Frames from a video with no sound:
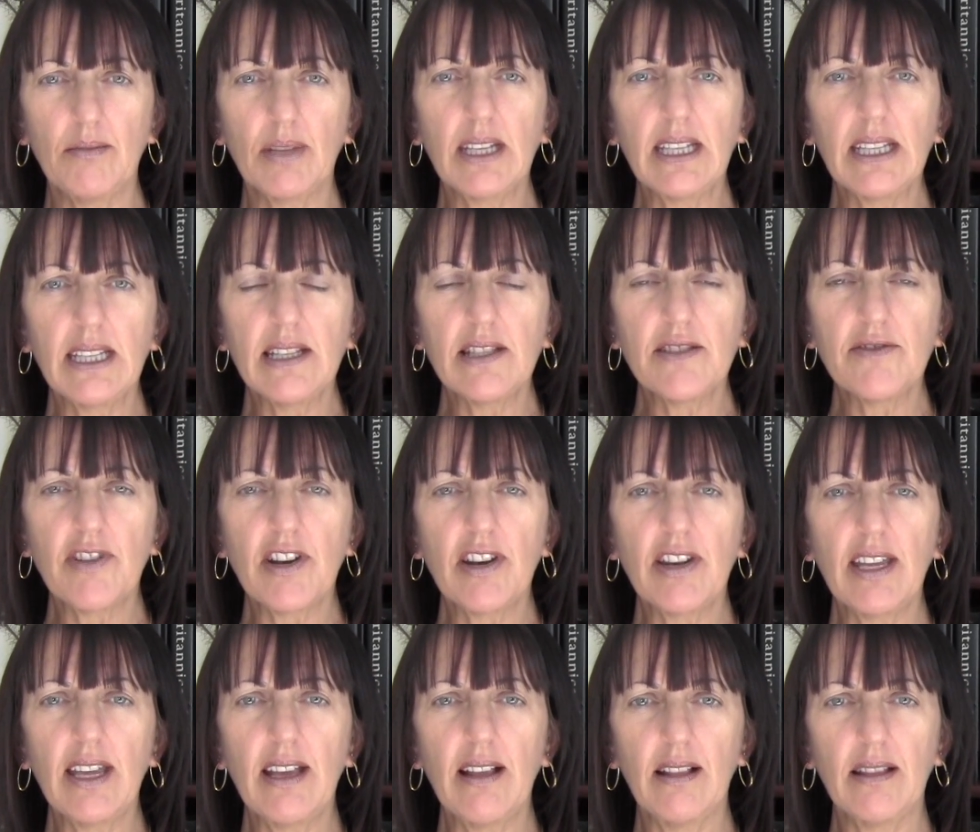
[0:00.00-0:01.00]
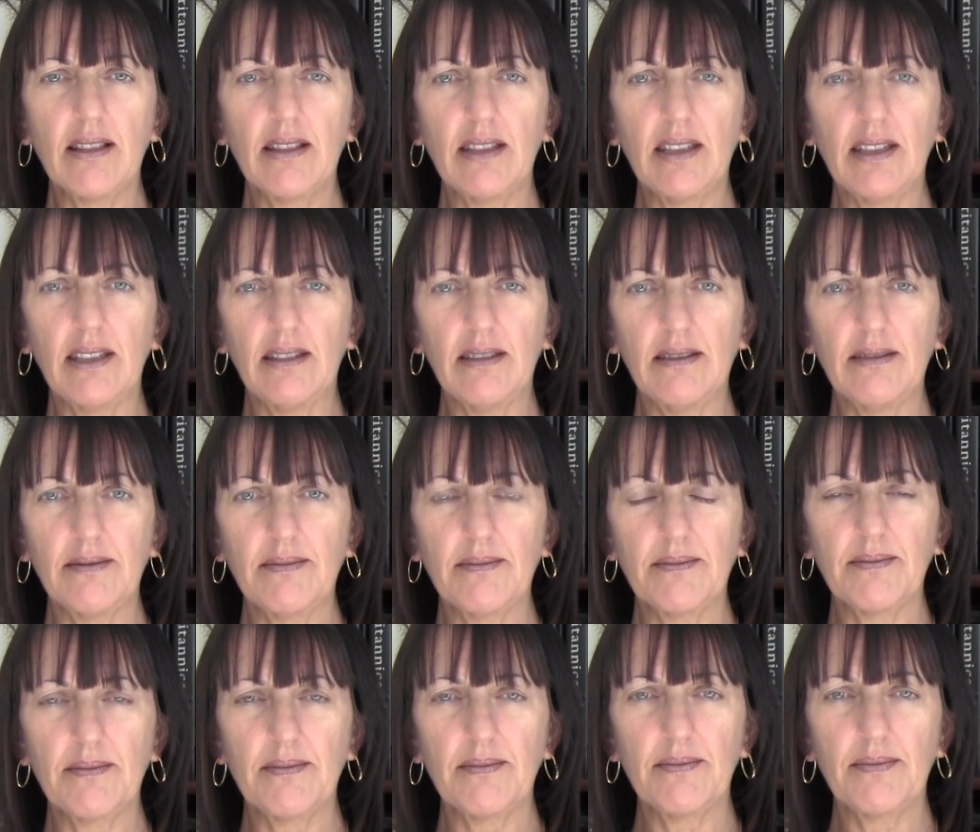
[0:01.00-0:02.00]
But it is very healthy.
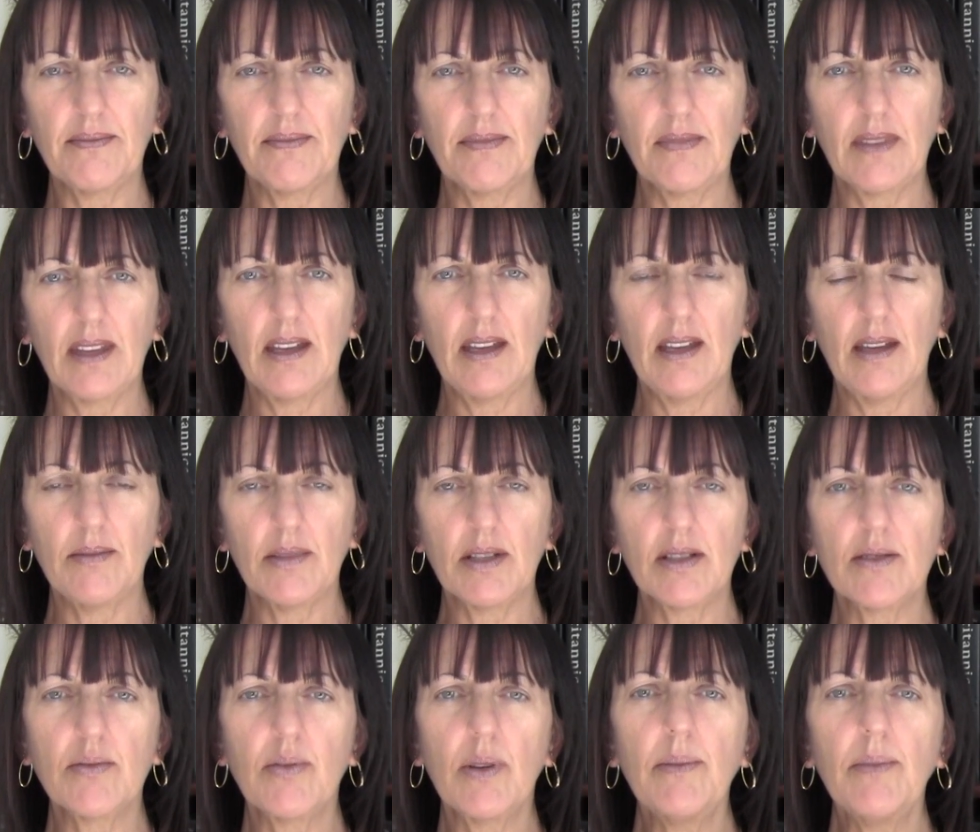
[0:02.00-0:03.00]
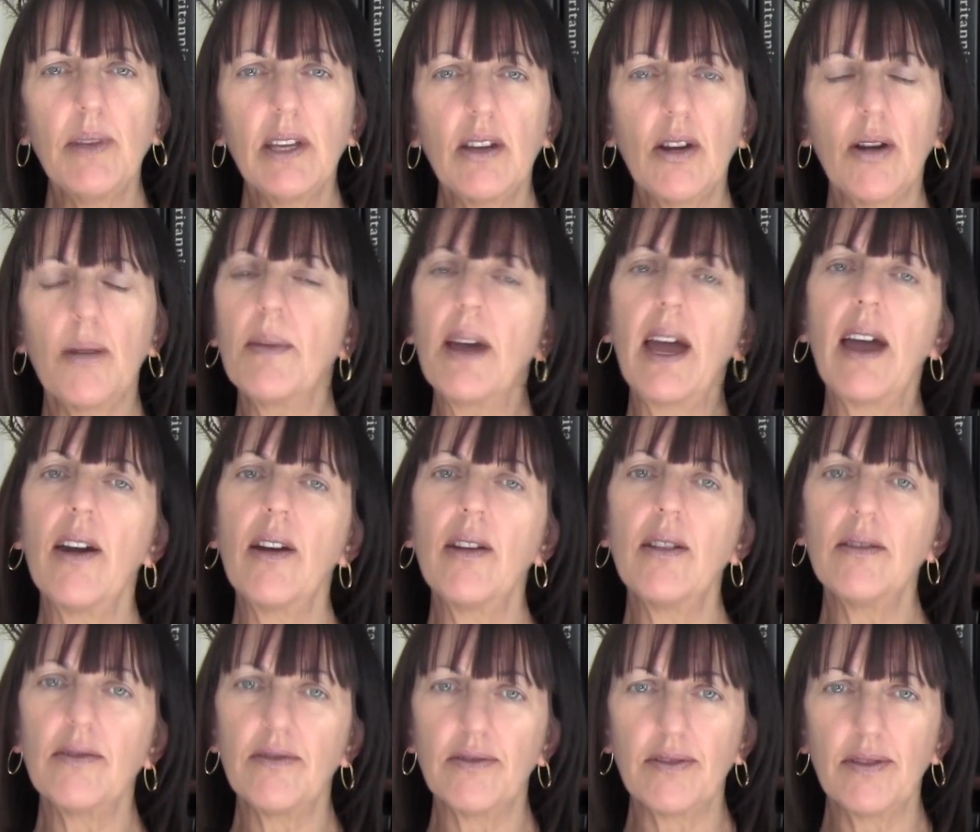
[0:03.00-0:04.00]
Because when we come
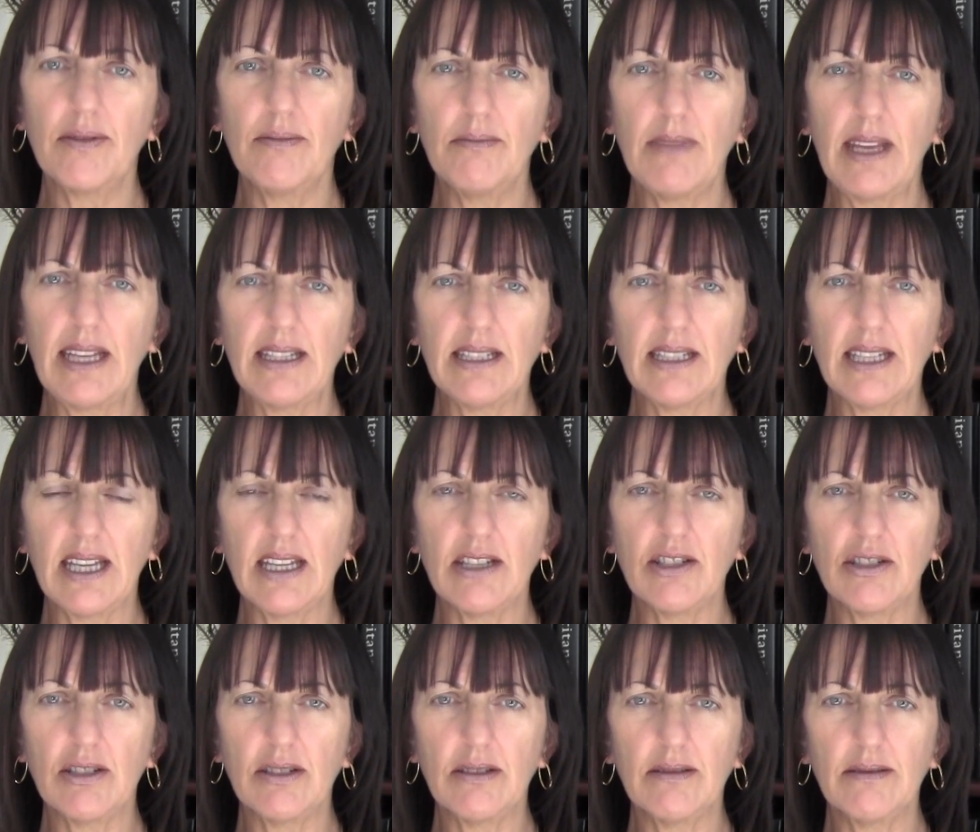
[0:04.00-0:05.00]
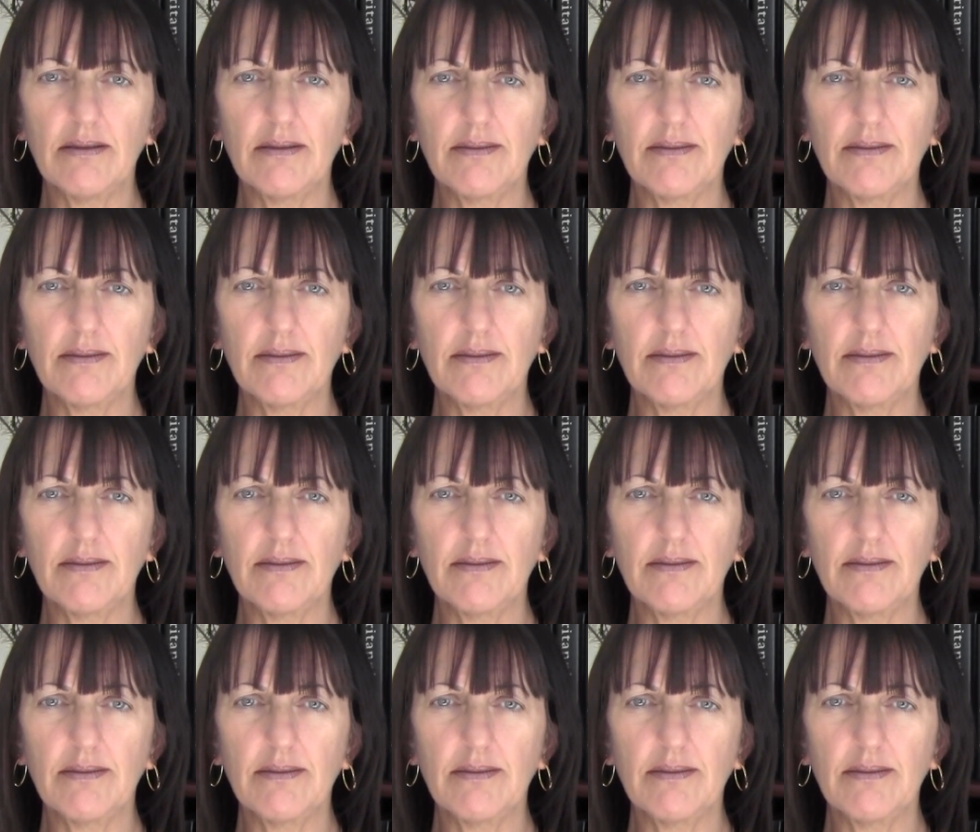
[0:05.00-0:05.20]
out of meditation,